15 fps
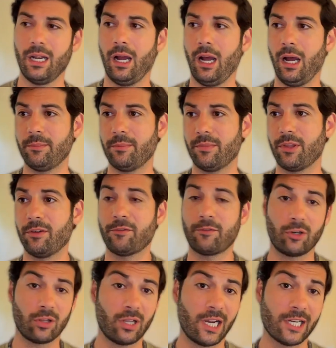um, the
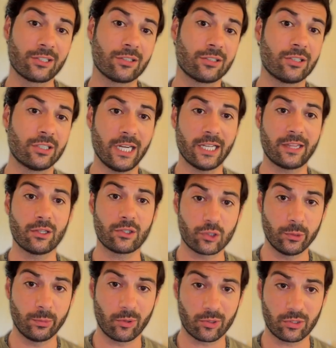fertilizer to get the
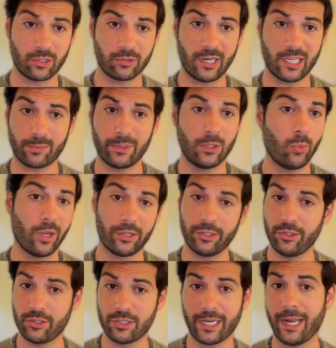super soil recipe, whether
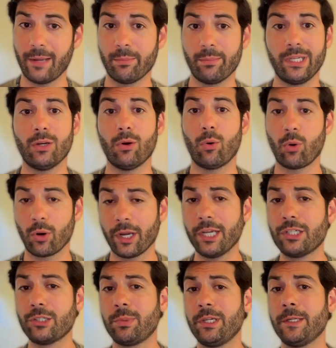using MP or
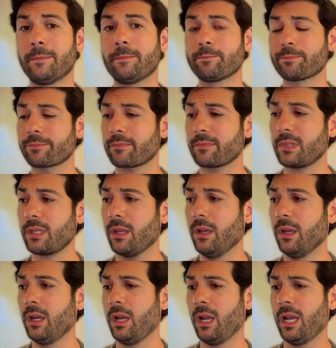HP.
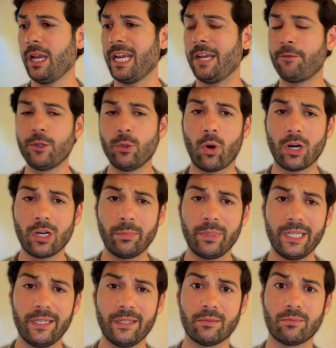If you want to
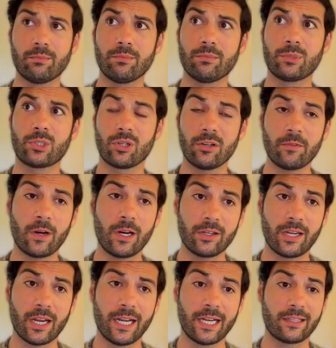be certified
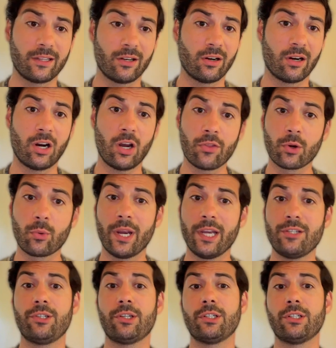organic, there are other
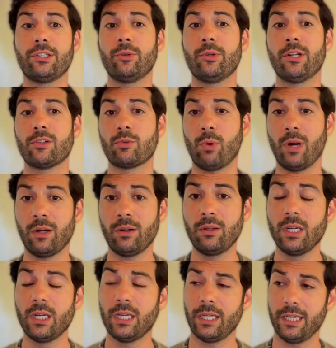ways you can do it as
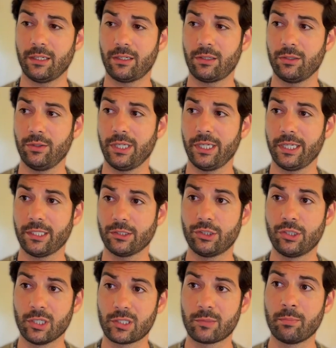well, including
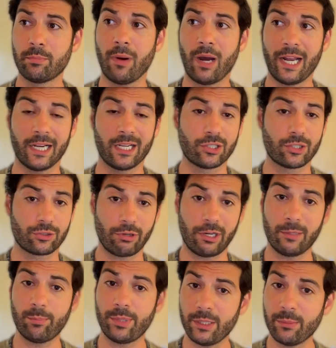just buying
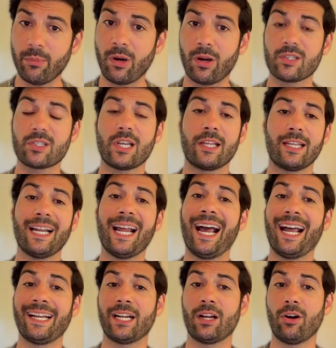straight peat moss and then
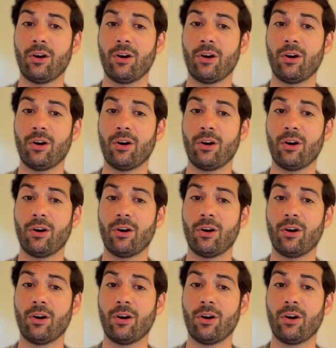adding